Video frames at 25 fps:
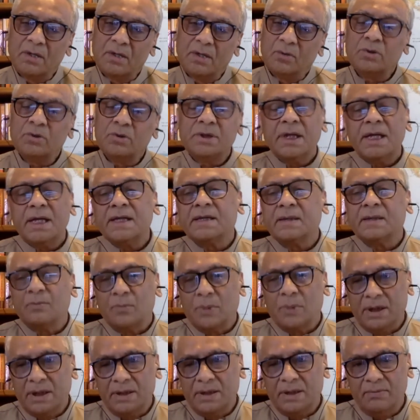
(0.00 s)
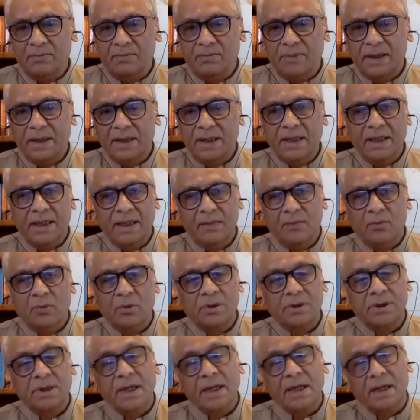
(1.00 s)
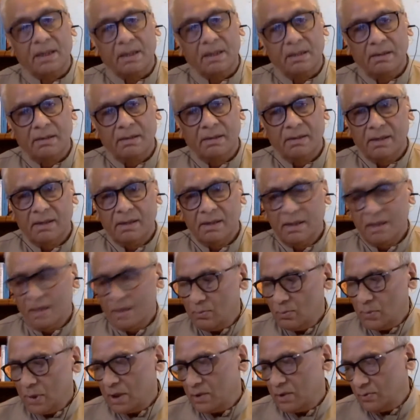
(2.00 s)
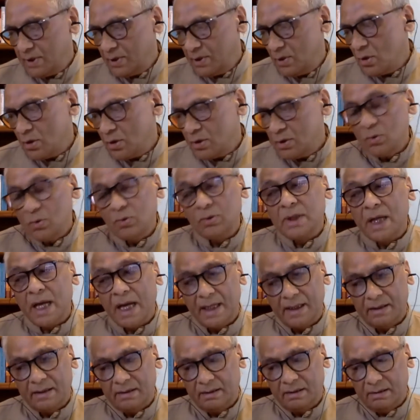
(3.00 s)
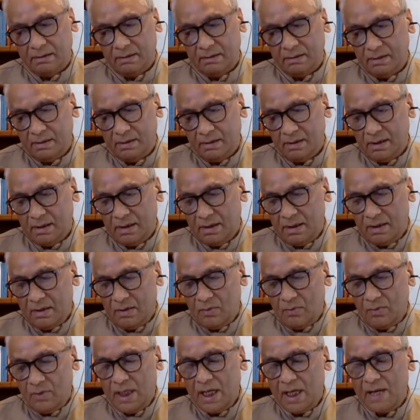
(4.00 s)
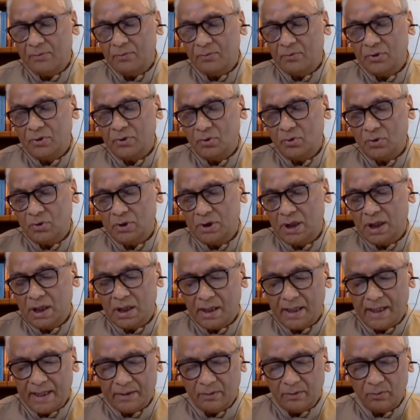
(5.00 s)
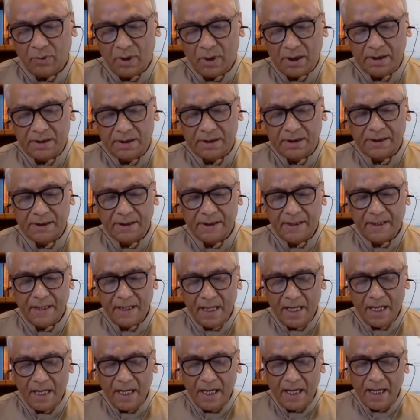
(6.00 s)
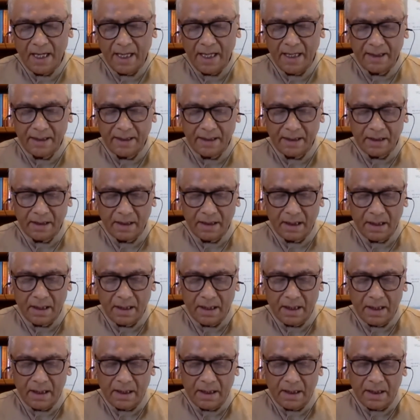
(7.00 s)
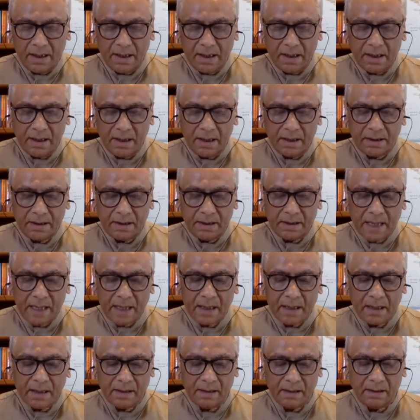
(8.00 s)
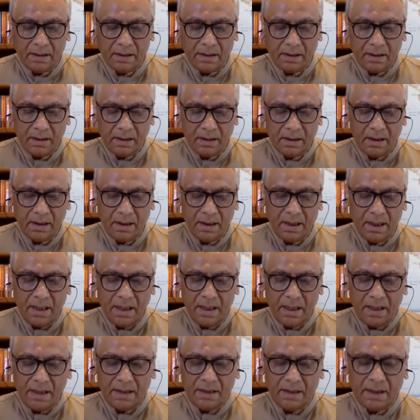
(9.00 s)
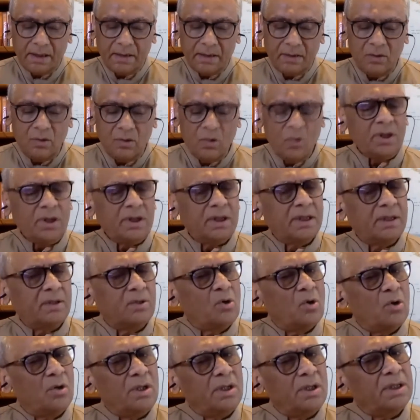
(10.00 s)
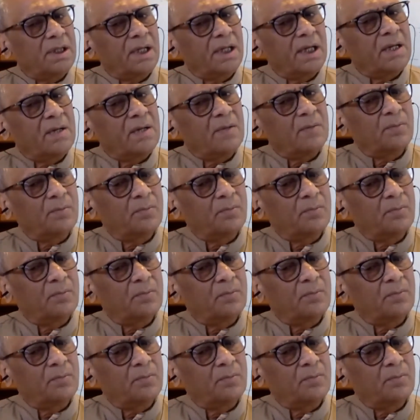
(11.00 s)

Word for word: to see somebody when he, he was sick. But we don't do that. We have to use the correct words. And second, that don't don't think